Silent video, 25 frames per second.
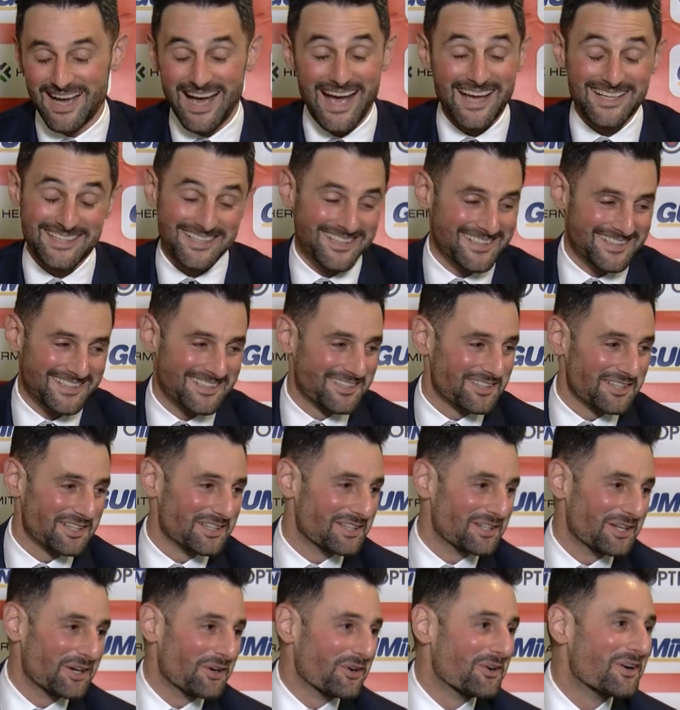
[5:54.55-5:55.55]
I didn't hear
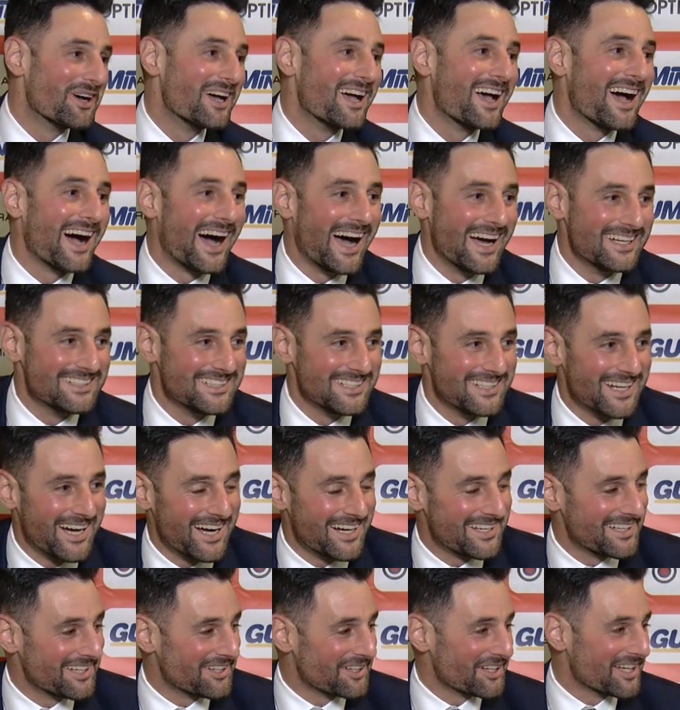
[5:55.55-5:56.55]
it, no. I did
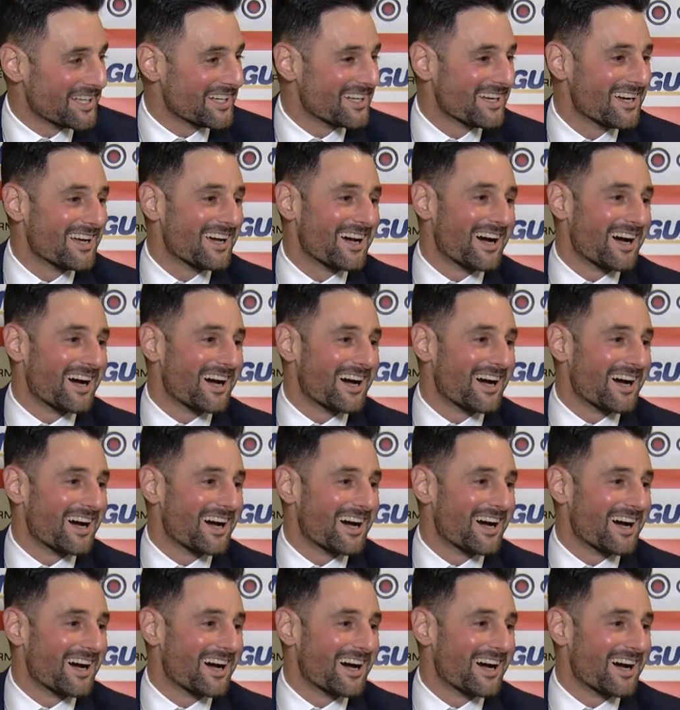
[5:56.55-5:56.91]
not hear it.